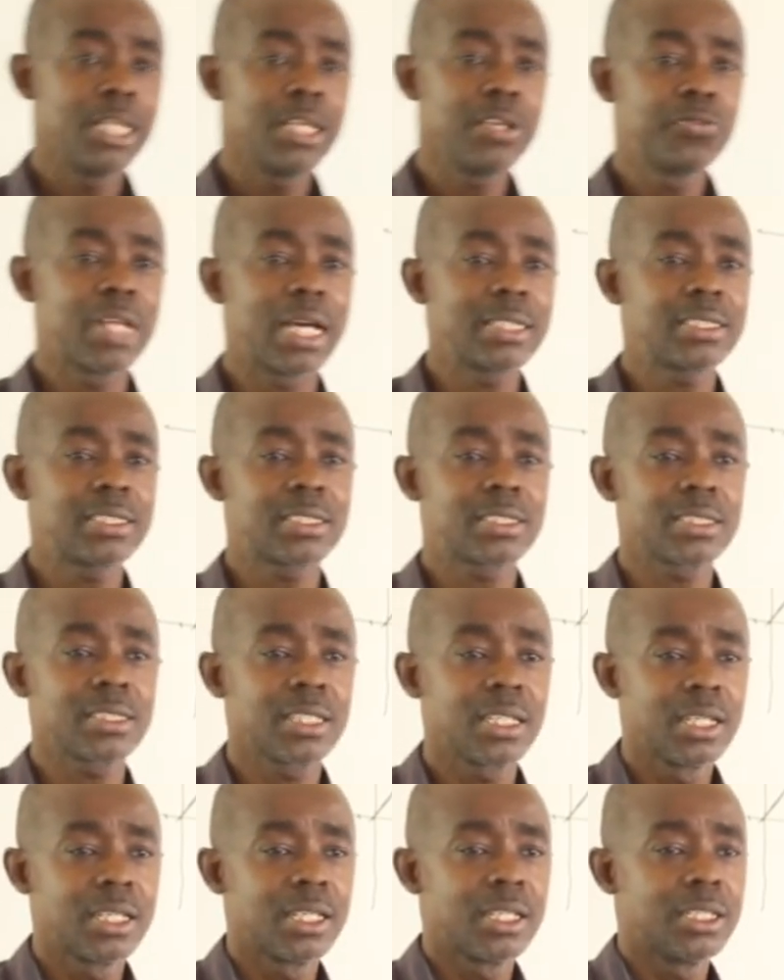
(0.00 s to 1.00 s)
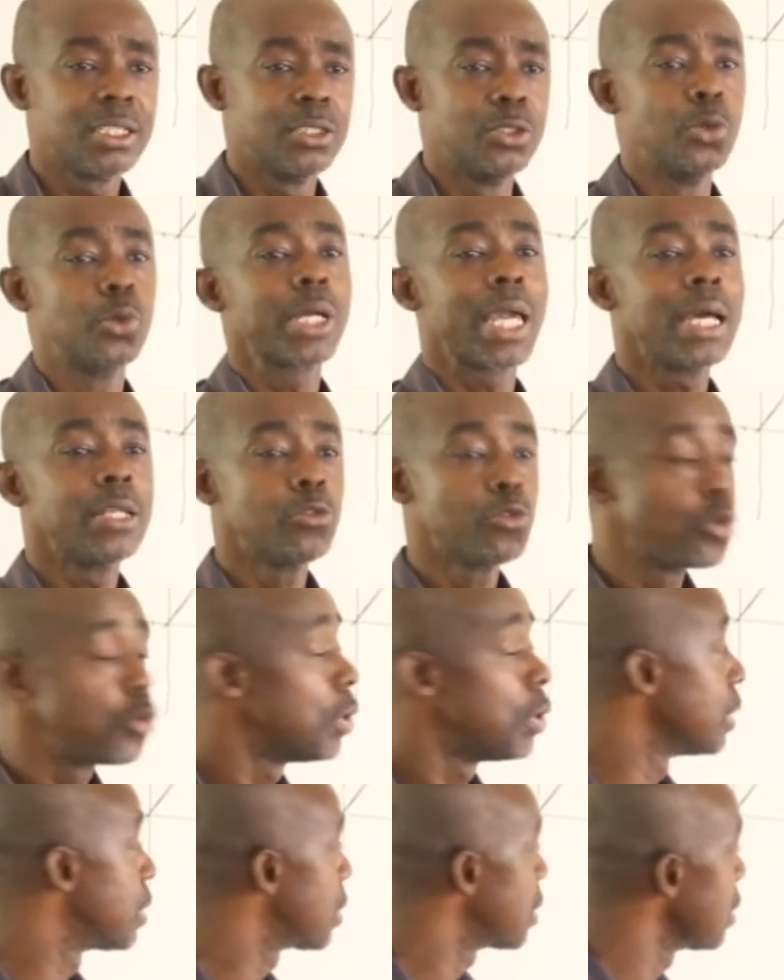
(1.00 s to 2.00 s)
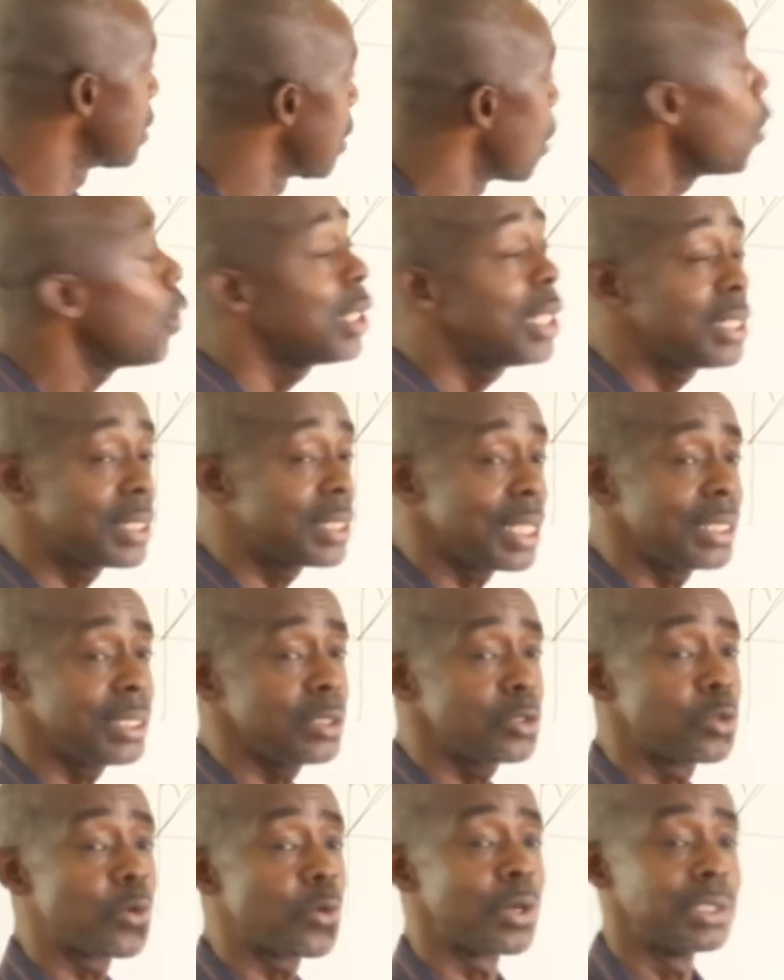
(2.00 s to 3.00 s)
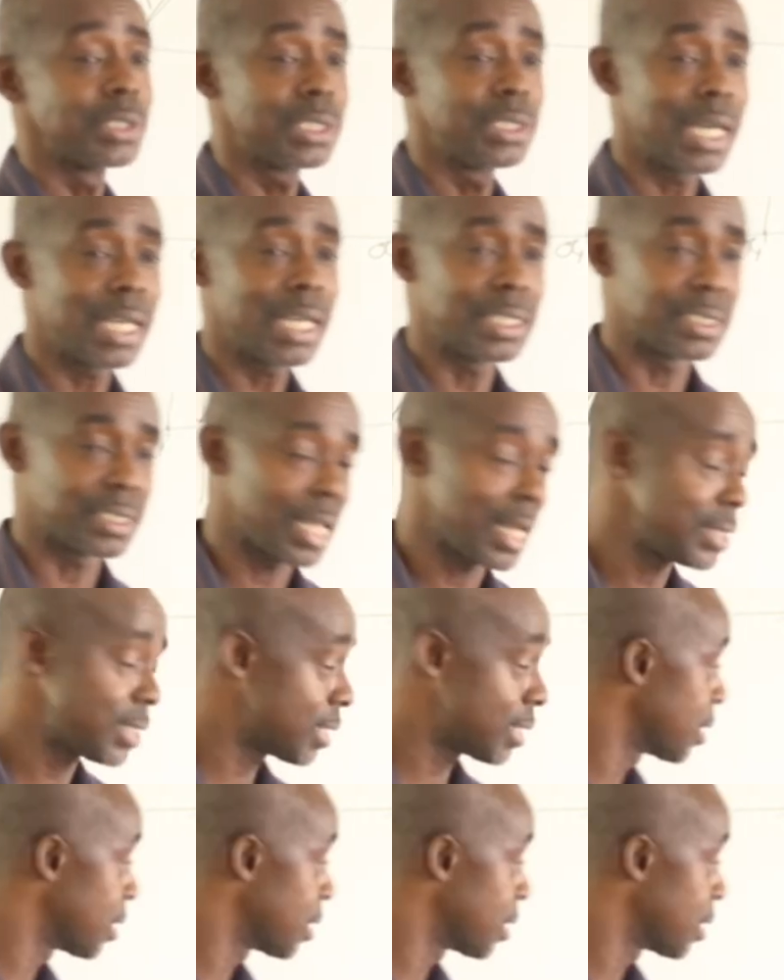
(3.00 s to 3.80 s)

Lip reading: that you can do it. The only thing to consider is that